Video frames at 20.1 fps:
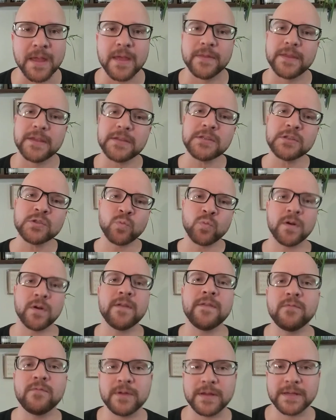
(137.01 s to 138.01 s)
This is one
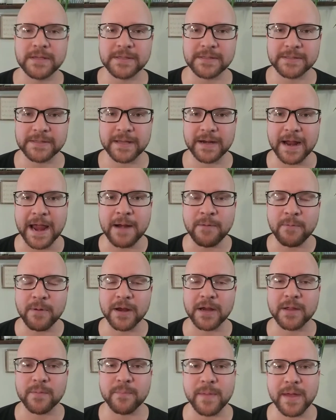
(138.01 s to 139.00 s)
of the reasons that I
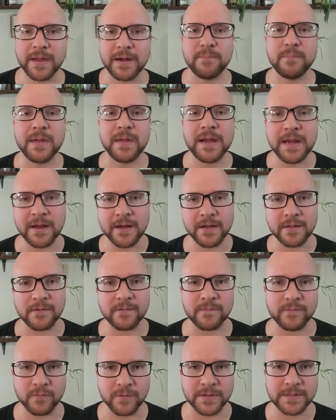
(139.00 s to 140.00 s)
recommend, and many other
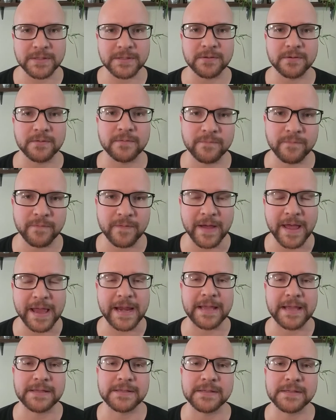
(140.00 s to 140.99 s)
voices on
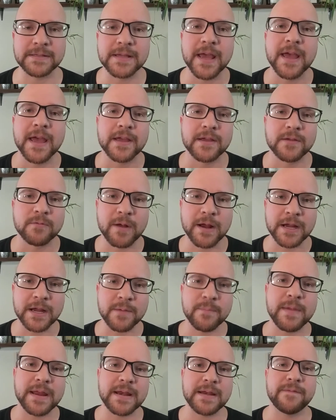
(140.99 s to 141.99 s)
finances
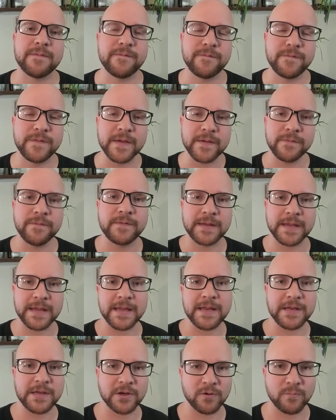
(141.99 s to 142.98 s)
recommend, a
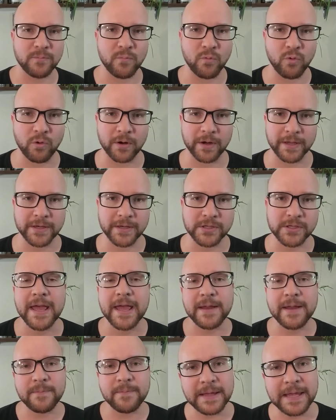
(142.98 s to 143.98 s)
15-year mortgage.
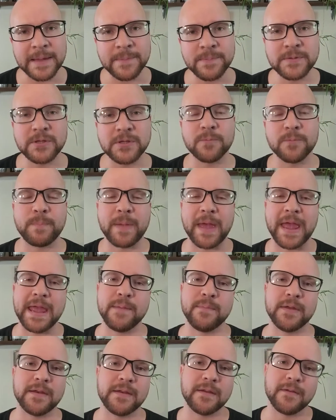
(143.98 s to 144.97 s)
It keeps your
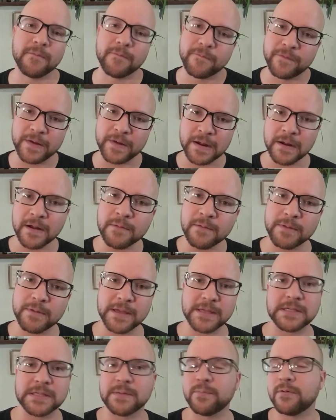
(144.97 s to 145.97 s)
payment fairly
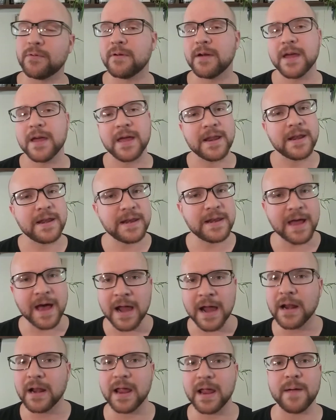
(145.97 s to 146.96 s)
reasonable,
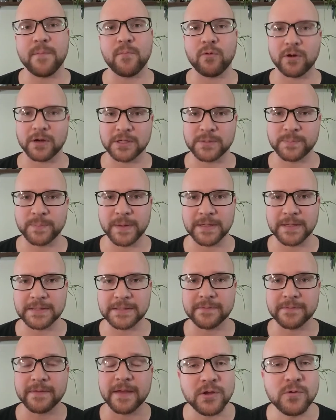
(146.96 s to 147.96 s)
not a lot more
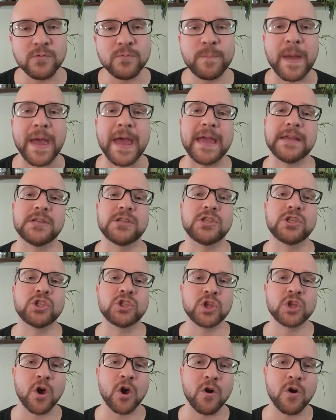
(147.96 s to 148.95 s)
expensive. You pay
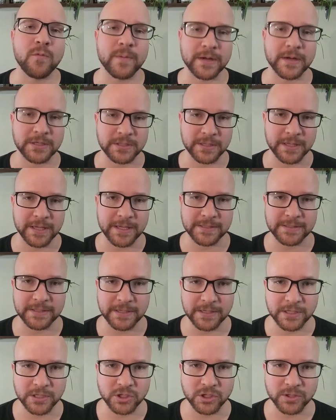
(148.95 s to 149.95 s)
so much less in
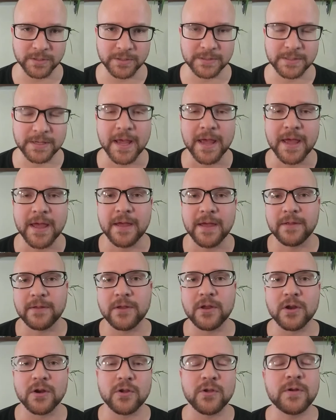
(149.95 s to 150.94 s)
interest.
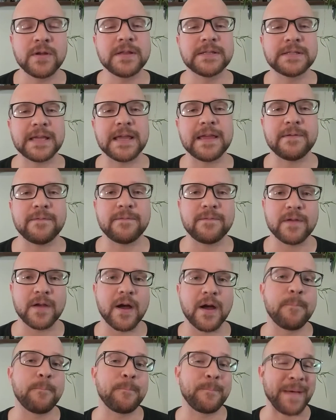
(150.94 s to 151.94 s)
You can save
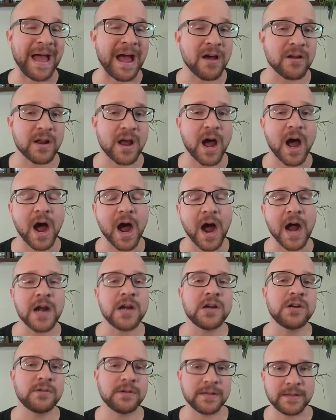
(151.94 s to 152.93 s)
about
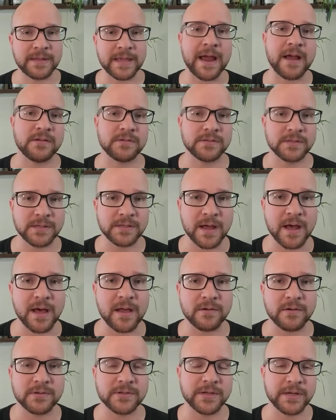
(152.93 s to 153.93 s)

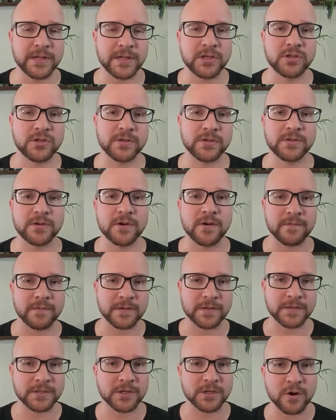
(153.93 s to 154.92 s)
$100,000 in interest over
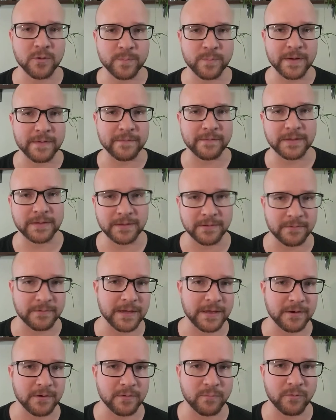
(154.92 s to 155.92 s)
the scope of a
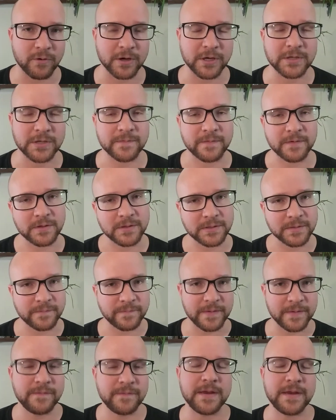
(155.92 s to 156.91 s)
30-year mortgage versus a
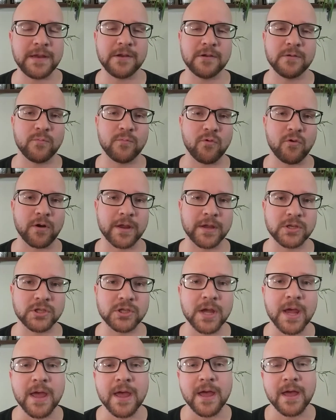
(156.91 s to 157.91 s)
15-year mortgage.
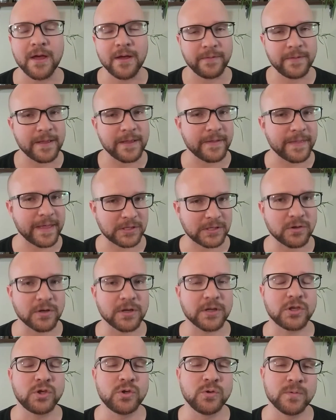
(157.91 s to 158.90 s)
Now that's on a
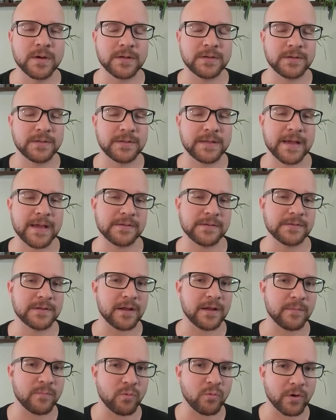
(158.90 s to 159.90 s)

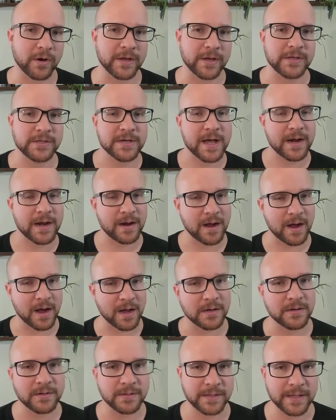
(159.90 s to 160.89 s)
$200,000 mortgage, not a
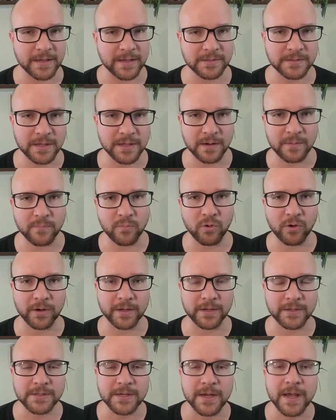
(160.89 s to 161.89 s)
$100,000
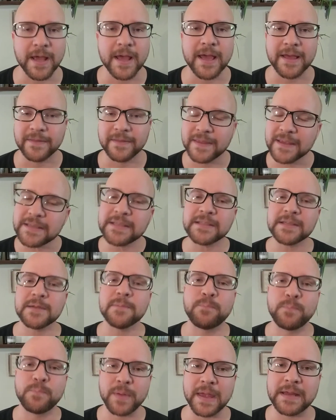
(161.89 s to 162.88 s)
mortgage. This is a
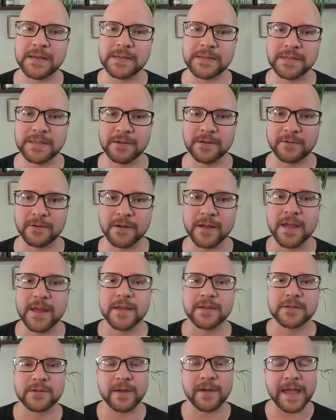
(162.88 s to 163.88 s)
big deal.
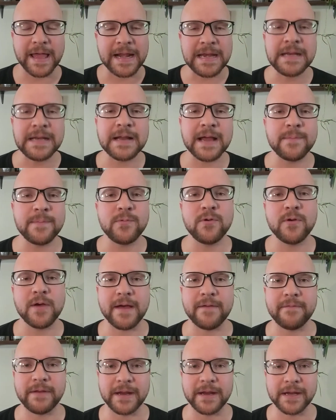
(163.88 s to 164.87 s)
So anytime you
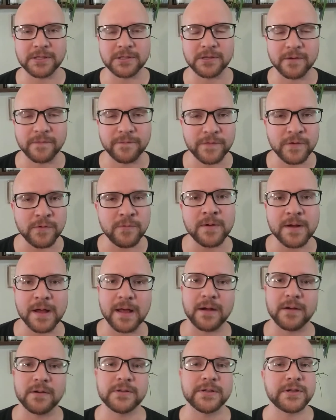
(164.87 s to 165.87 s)
have an extra few
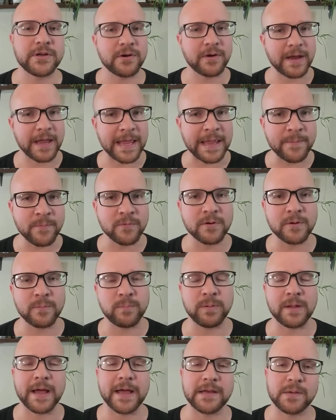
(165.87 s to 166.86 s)
dollars and you're able to
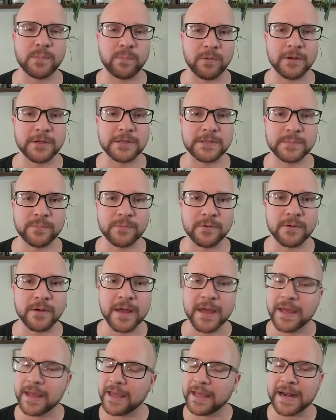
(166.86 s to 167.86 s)
apply it to principal,
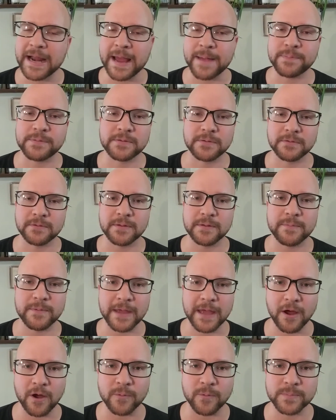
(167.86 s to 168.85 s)
it absolutely
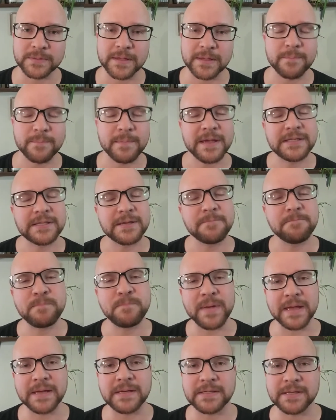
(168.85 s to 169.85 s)
helps. It makes a
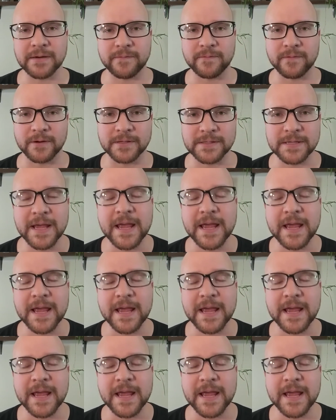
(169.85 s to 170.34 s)
big difference.